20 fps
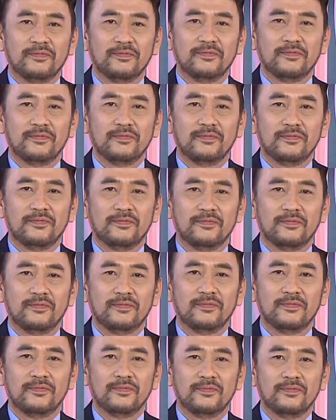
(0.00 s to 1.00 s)

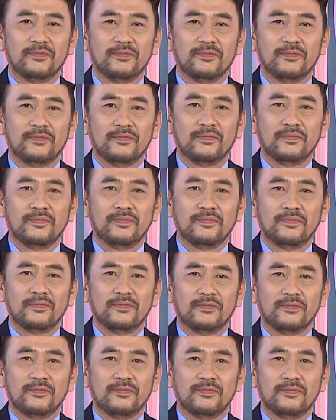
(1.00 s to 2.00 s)

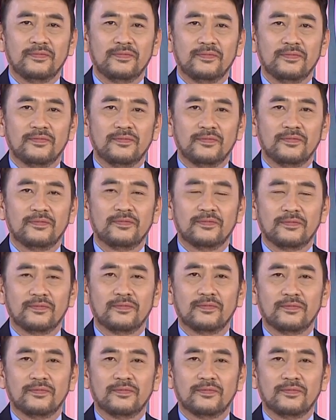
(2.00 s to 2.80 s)
(silent)